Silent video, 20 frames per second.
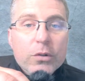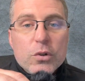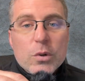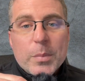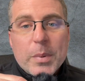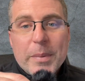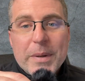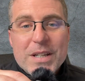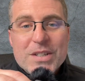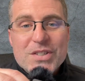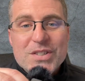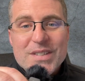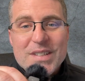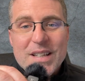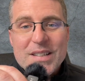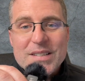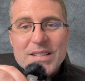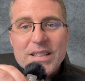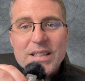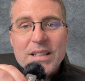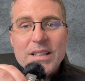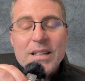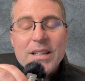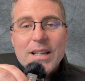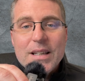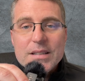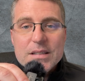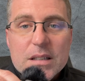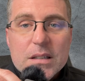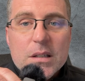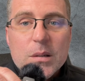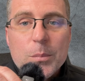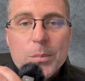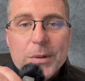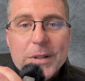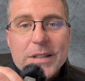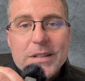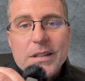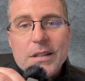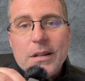group of patients I see is in
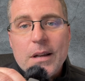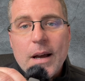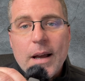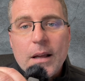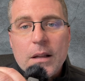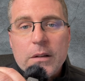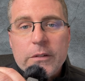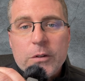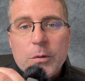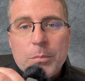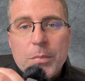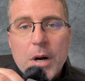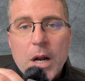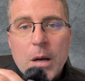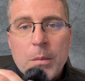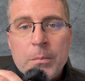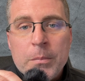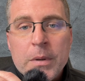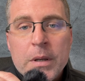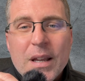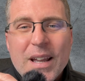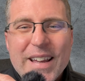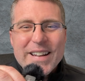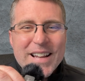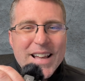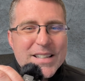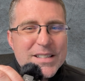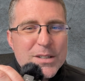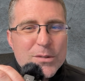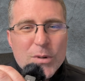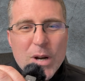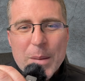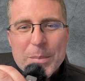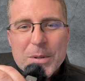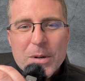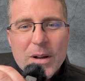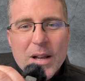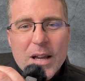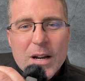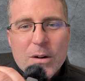complete denial of the problem and hasn't wrapped
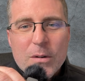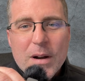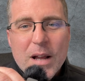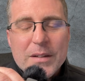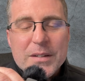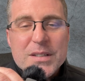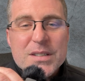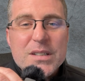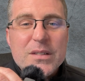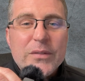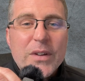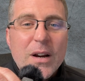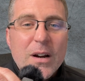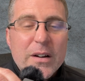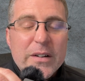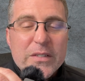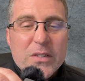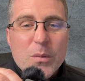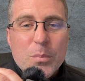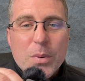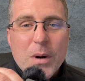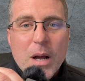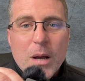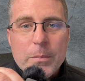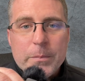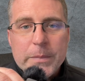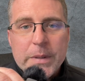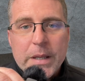their head around the severity of the problem